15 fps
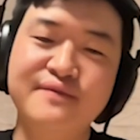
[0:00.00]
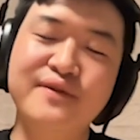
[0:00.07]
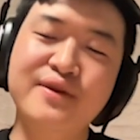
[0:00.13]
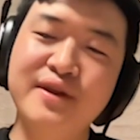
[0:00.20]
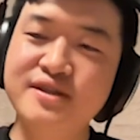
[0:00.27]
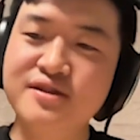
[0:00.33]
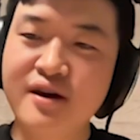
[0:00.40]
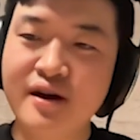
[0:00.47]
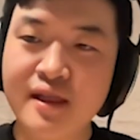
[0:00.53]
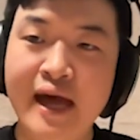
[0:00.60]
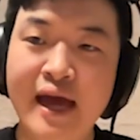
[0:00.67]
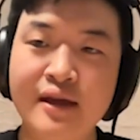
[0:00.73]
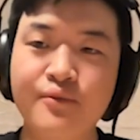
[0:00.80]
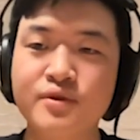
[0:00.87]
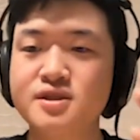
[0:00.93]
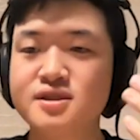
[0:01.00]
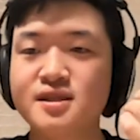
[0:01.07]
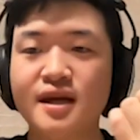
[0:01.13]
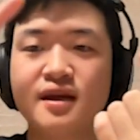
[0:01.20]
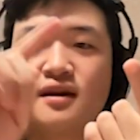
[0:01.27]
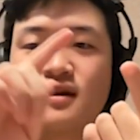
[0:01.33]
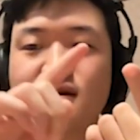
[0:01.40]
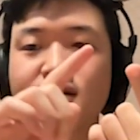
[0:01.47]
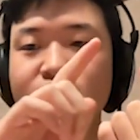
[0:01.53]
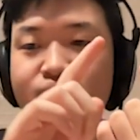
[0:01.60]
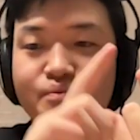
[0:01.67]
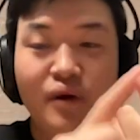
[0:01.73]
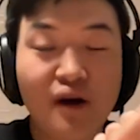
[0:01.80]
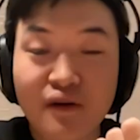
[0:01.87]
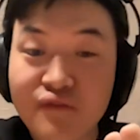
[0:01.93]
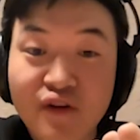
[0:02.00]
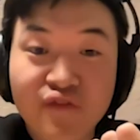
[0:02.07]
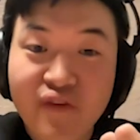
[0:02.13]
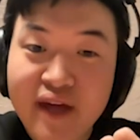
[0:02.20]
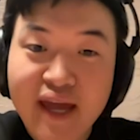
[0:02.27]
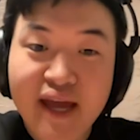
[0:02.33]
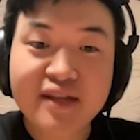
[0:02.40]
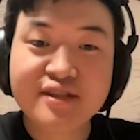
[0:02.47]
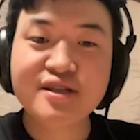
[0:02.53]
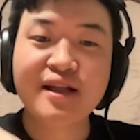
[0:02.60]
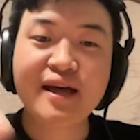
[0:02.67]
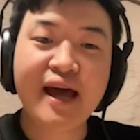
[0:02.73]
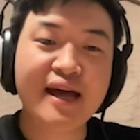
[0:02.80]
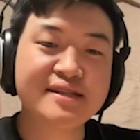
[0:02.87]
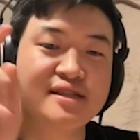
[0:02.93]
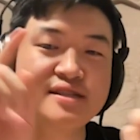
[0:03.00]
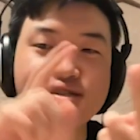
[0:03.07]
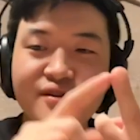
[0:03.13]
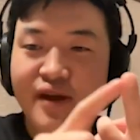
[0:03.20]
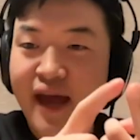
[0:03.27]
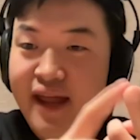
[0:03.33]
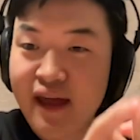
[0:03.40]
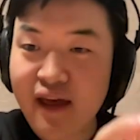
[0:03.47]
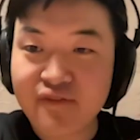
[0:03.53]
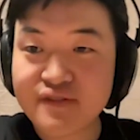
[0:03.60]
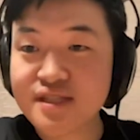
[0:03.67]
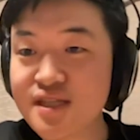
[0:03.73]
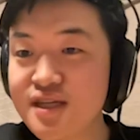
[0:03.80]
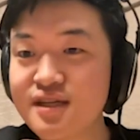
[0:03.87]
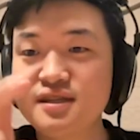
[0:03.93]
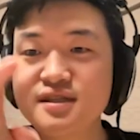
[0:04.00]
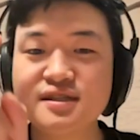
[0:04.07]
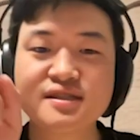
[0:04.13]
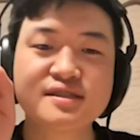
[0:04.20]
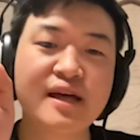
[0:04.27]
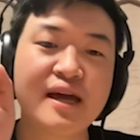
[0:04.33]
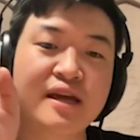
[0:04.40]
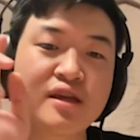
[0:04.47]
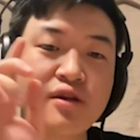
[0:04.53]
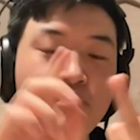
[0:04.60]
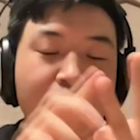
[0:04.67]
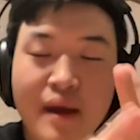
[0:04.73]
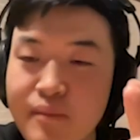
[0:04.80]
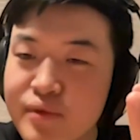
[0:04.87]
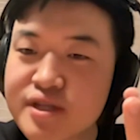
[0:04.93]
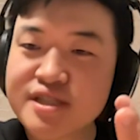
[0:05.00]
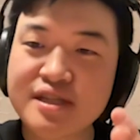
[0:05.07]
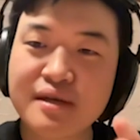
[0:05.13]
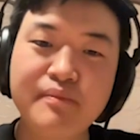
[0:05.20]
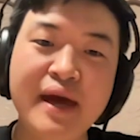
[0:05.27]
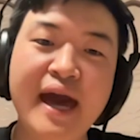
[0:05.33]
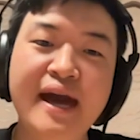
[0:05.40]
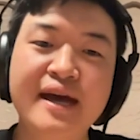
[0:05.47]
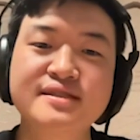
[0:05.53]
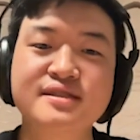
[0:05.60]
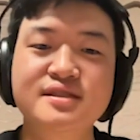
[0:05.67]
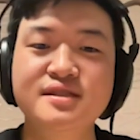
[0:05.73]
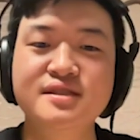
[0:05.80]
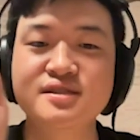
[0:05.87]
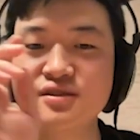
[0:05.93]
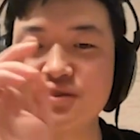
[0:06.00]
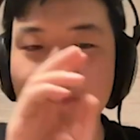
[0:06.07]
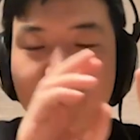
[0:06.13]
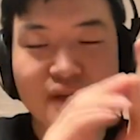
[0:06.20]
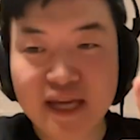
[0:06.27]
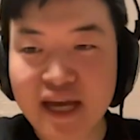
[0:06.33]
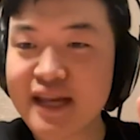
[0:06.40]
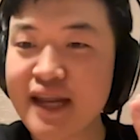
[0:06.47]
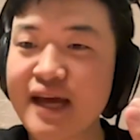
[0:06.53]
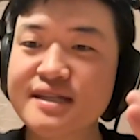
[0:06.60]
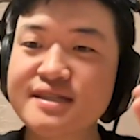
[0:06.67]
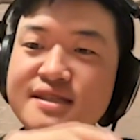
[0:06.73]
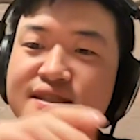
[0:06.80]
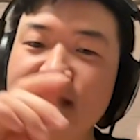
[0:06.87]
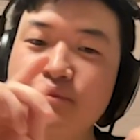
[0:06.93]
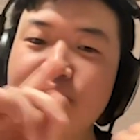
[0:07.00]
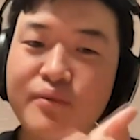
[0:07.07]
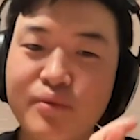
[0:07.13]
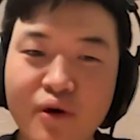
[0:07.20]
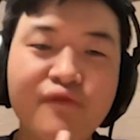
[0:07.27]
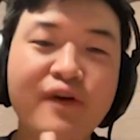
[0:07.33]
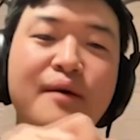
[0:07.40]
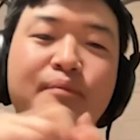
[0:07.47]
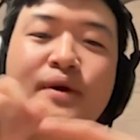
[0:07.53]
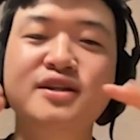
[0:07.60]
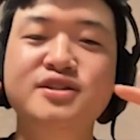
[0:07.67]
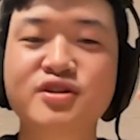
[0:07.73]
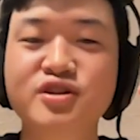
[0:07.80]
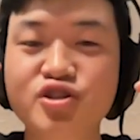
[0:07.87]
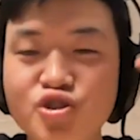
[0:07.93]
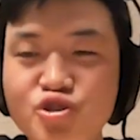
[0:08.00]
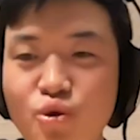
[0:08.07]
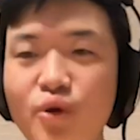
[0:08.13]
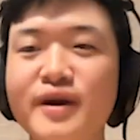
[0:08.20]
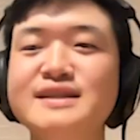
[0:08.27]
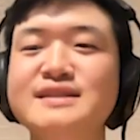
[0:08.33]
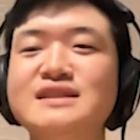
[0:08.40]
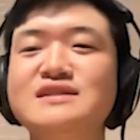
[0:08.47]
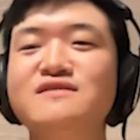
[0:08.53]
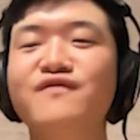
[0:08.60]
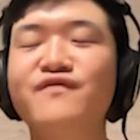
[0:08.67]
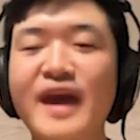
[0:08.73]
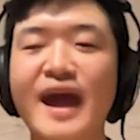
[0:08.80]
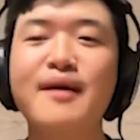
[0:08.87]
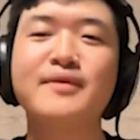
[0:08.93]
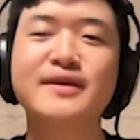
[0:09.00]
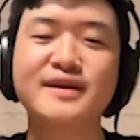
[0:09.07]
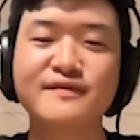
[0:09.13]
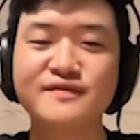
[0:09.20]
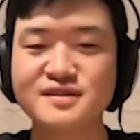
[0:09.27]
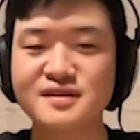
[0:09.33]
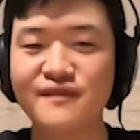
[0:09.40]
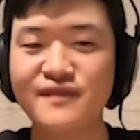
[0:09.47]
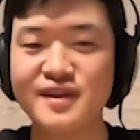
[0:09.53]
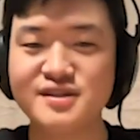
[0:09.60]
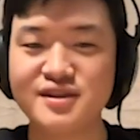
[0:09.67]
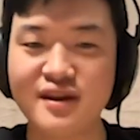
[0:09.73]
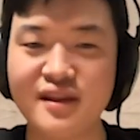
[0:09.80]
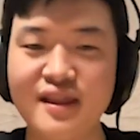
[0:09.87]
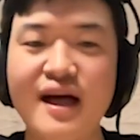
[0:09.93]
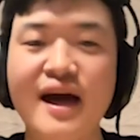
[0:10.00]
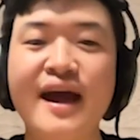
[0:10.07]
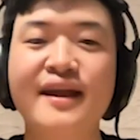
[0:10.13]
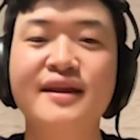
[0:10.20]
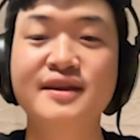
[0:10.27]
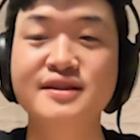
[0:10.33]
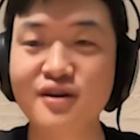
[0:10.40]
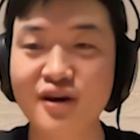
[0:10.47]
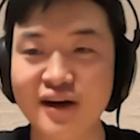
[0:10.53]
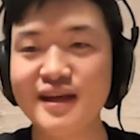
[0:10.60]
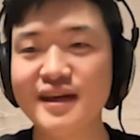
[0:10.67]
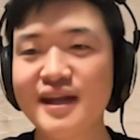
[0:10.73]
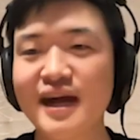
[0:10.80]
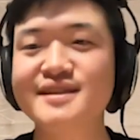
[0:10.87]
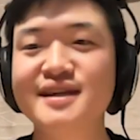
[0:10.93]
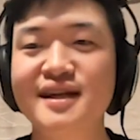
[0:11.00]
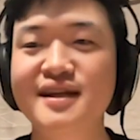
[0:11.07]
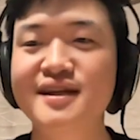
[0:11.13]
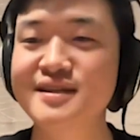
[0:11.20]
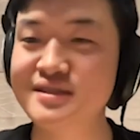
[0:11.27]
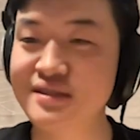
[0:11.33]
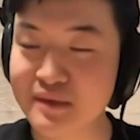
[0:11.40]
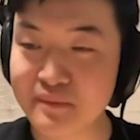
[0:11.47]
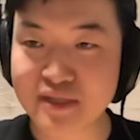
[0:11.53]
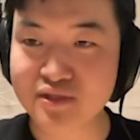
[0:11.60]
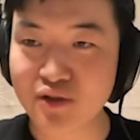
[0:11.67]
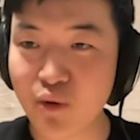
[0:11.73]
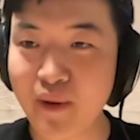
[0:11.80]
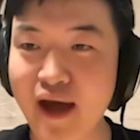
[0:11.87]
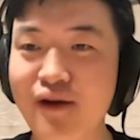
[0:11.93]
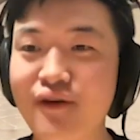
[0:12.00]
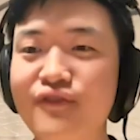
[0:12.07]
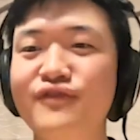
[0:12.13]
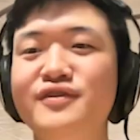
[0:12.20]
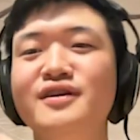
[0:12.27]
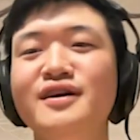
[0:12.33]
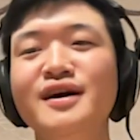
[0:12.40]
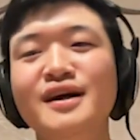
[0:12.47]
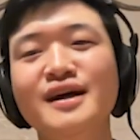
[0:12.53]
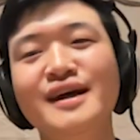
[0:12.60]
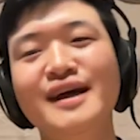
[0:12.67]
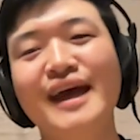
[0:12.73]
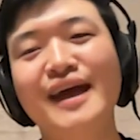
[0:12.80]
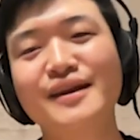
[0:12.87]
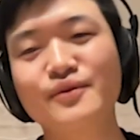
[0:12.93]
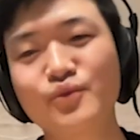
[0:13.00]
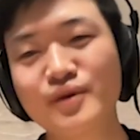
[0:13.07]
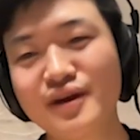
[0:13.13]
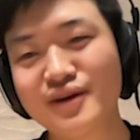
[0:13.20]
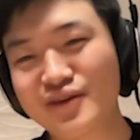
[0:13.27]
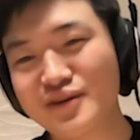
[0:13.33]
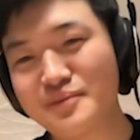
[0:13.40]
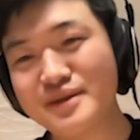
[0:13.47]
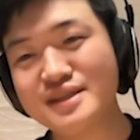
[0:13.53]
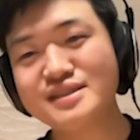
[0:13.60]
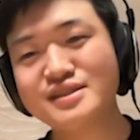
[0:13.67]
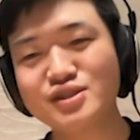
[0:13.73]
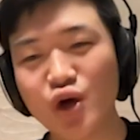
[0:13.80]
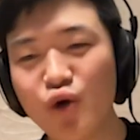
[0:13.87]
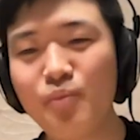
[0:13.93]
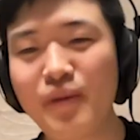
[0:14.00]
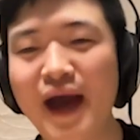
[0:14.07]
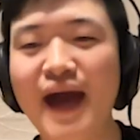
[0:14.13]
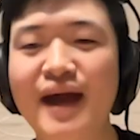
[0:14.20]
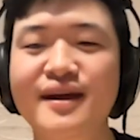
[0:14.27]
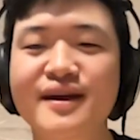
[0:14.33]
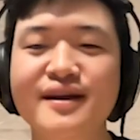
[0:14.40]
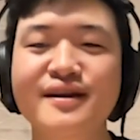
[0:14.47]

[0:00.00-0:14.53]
of you that's online, which is like part of your financial assets, your NFTs, like your membership passes, your ENS name, your profile picture. It joins this family of stuff that's online, and this online identity is going to be so powerful, and we are going to be so back